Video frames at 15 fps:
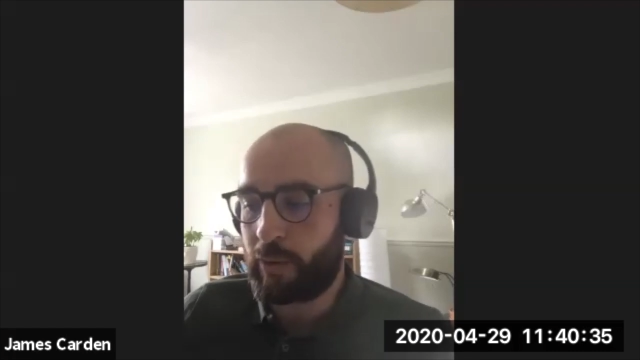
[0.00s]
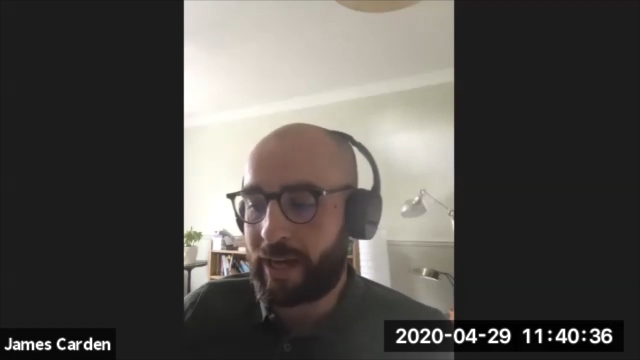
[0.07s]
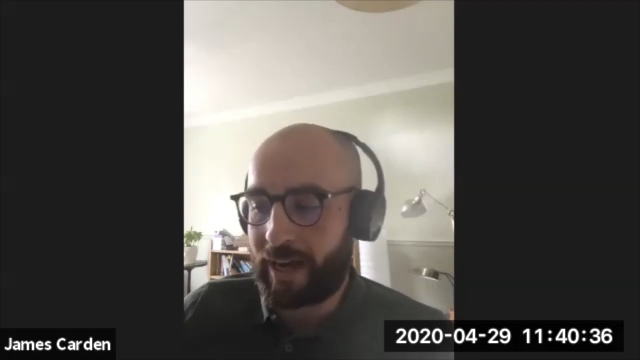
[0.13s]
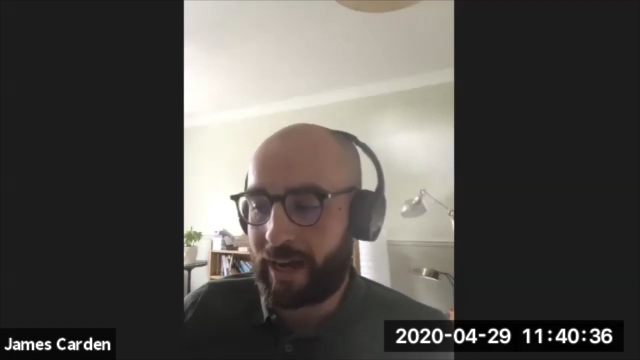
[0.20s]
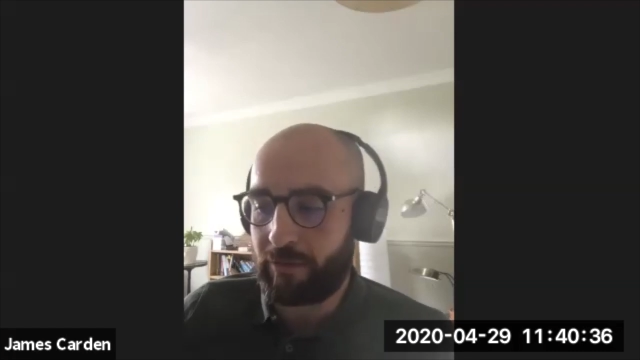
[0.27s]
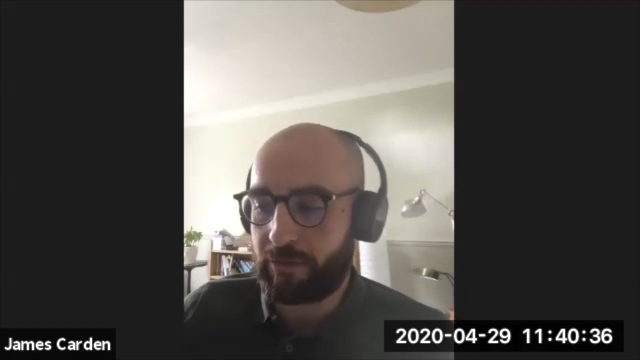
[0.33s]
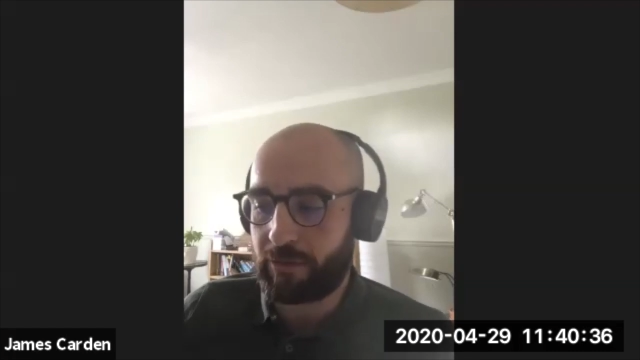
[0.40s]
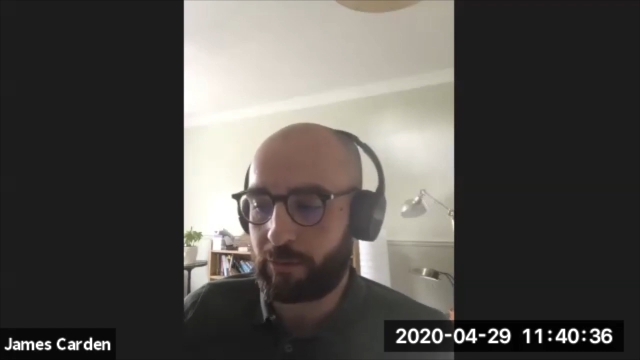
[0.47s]
We
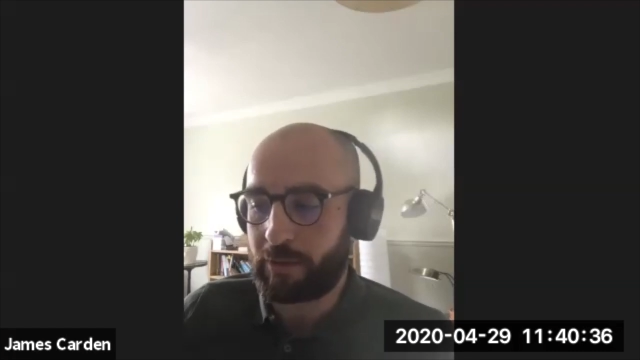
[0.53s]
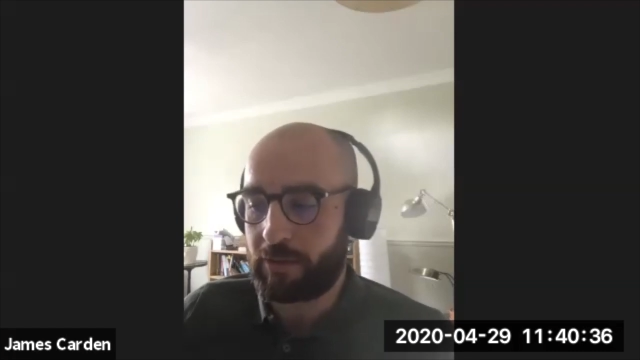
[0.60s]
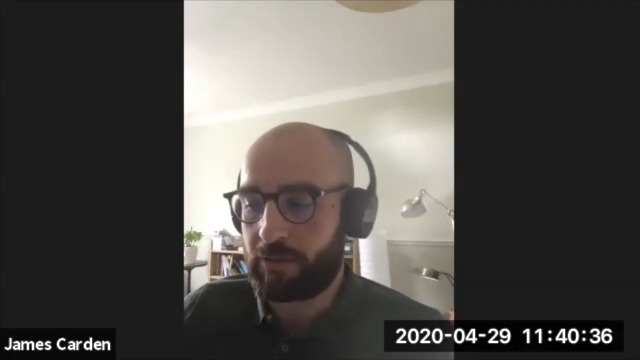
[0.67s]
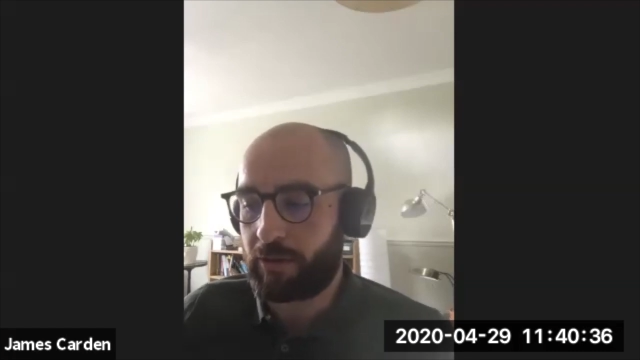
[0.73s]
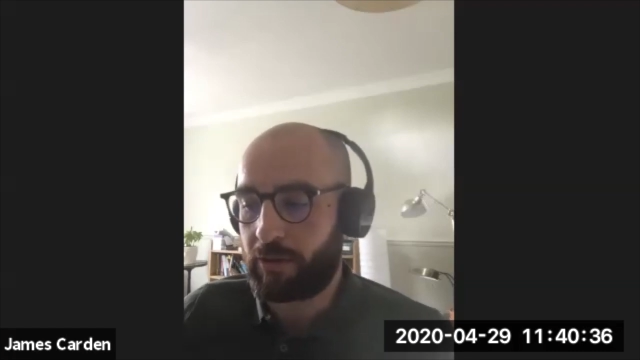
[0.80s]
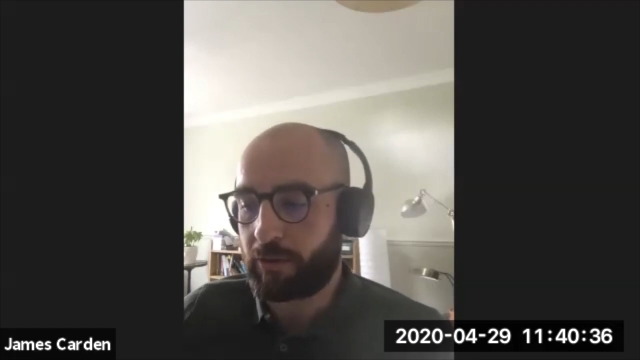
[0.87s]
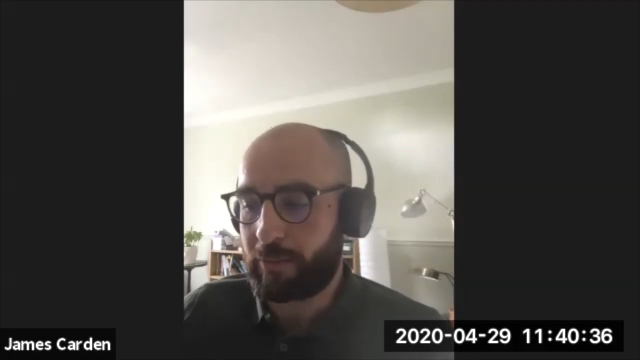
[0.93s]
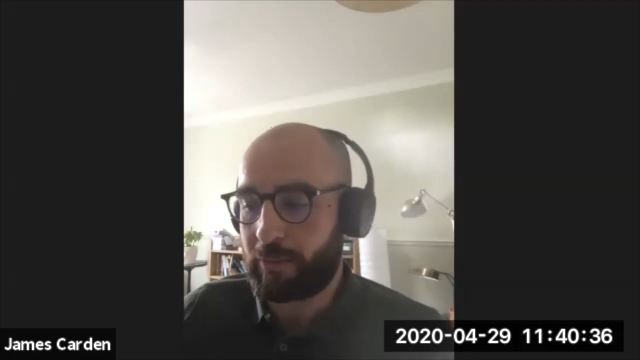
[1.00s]
have some
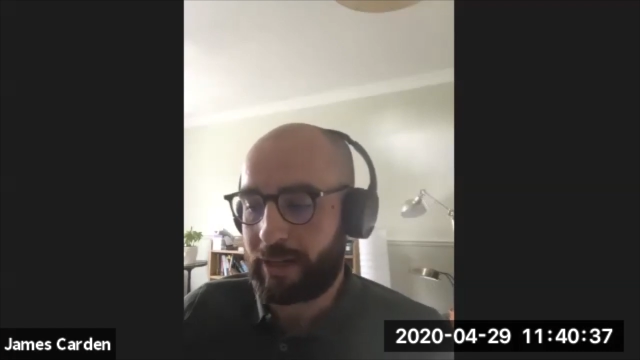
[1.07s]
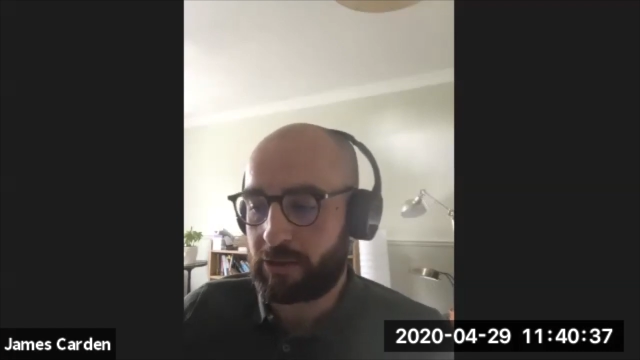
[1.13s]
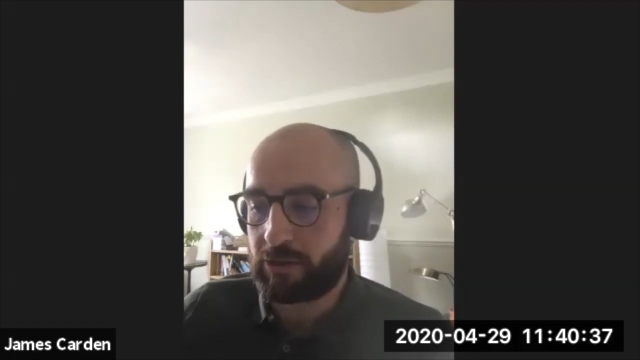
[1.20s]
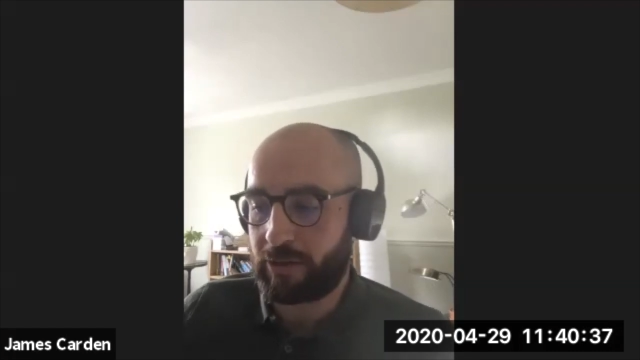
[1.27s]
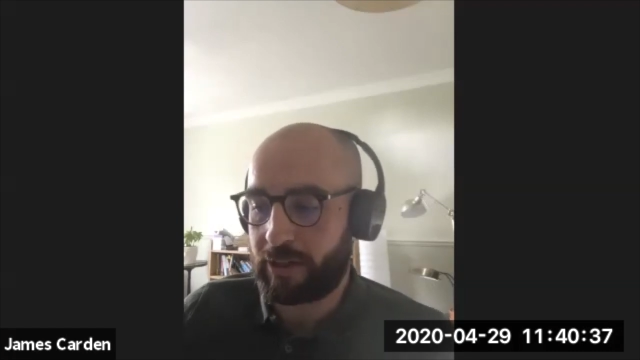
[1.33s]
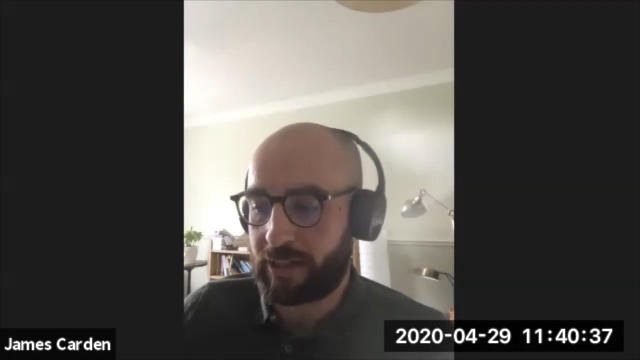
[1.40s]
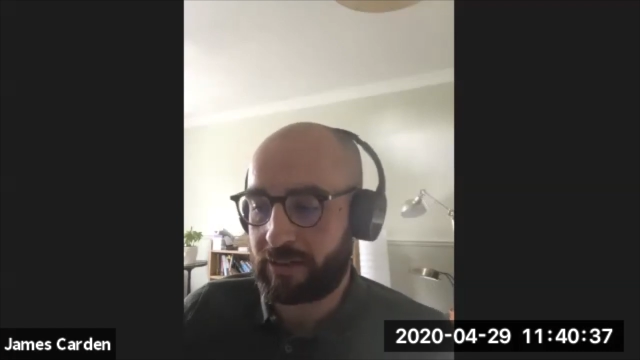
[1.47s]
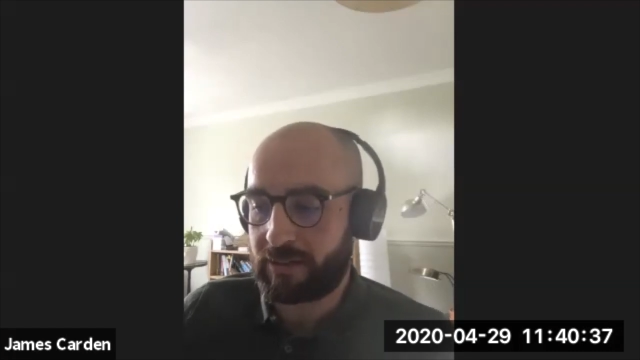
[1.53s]
internal
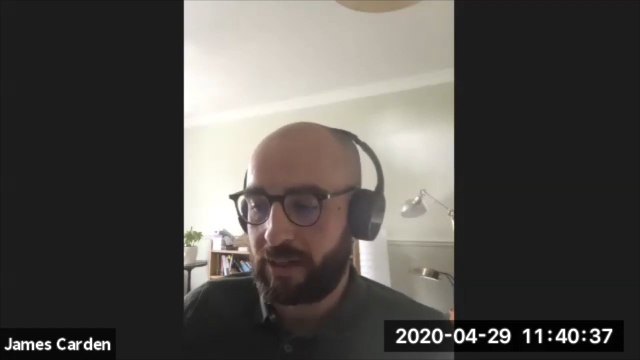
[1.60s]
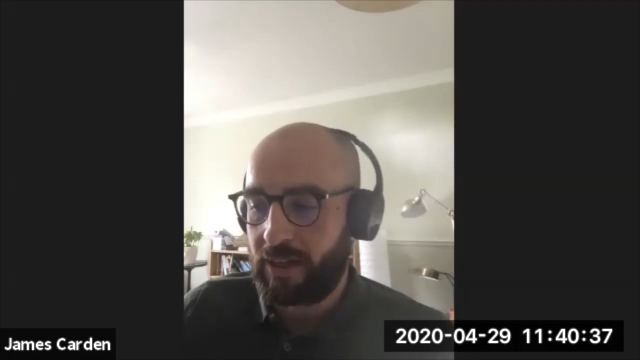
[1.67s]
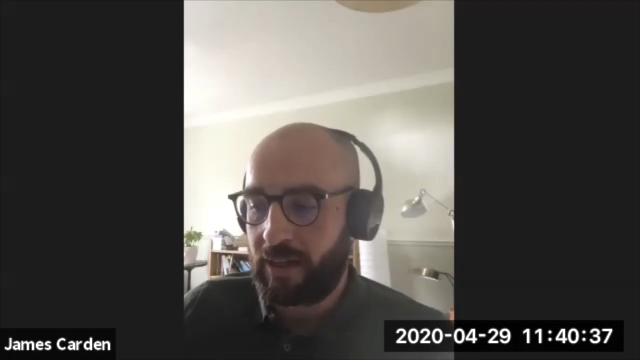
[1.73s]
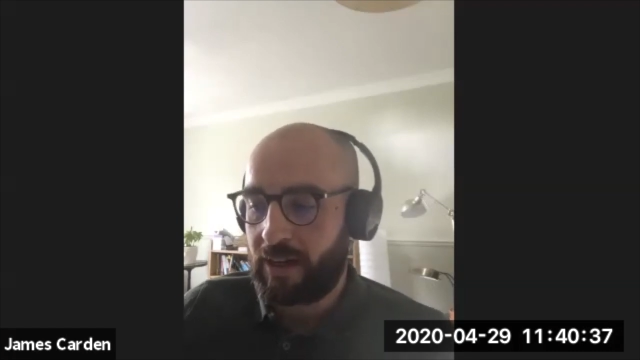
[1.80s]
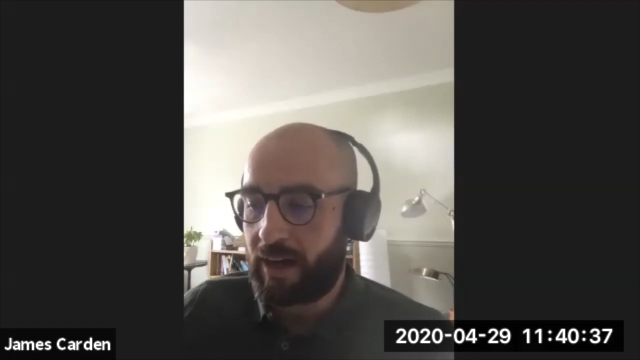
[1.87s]
metrics